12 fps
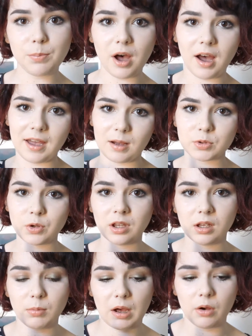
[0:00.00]
But I am
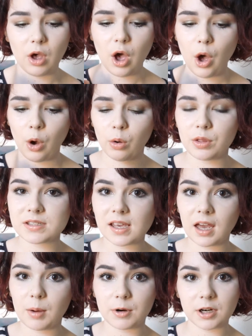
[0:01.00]
talking about all the
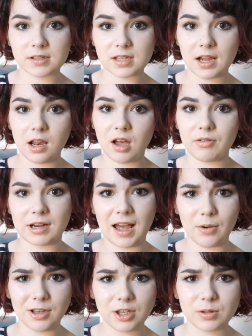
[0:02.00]
skincare products that I love and
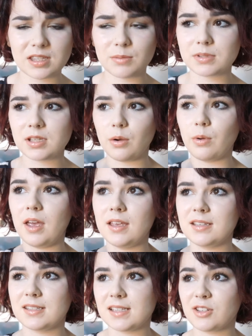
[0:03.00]
how I use them, so
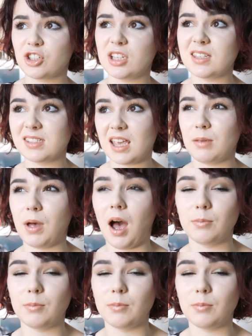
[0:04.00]
it is essentially the same.